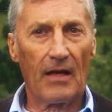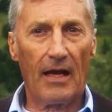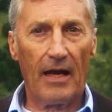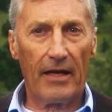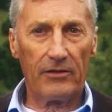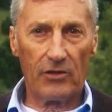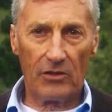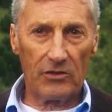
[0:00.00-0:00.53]

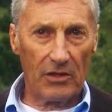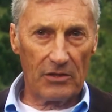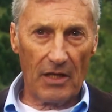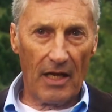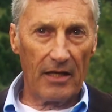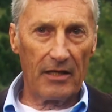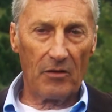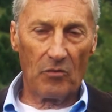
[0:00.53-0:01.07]
I just
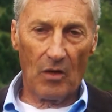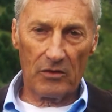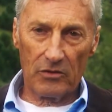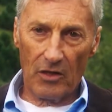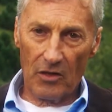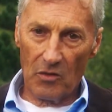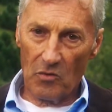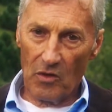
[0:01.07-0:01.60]
decided it wasn't
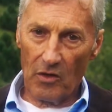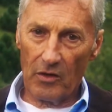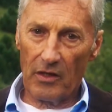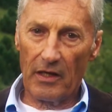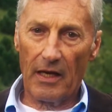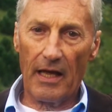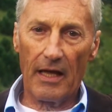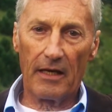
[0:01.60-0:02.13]
going to work.
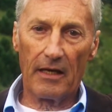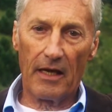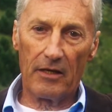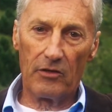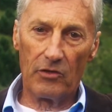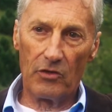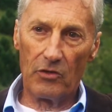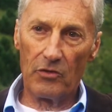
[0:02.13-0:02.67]
And I
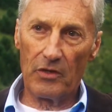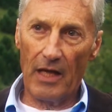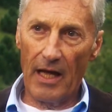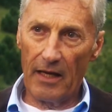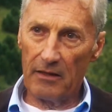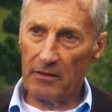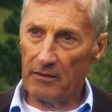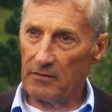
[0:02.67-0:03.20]
knew
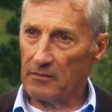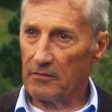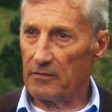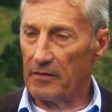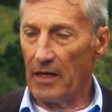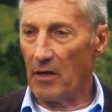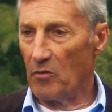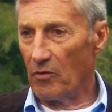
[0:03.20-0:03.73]
that
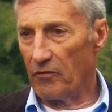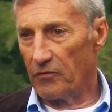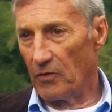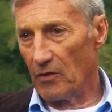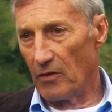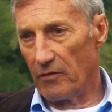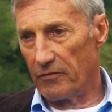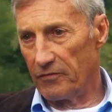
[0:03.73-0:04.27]
they were
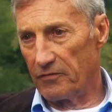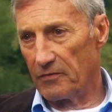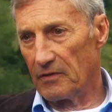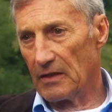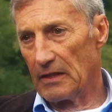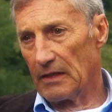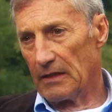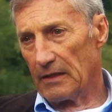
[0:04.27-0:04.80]
full of
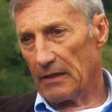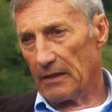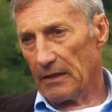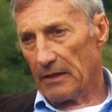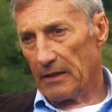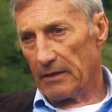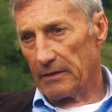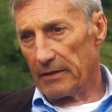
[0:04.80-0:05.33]

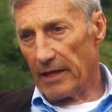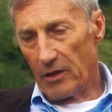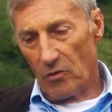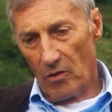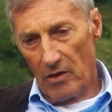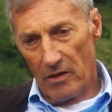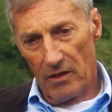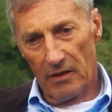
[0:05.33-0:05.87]

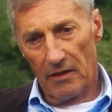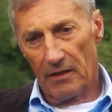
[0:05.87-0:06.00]
liquid.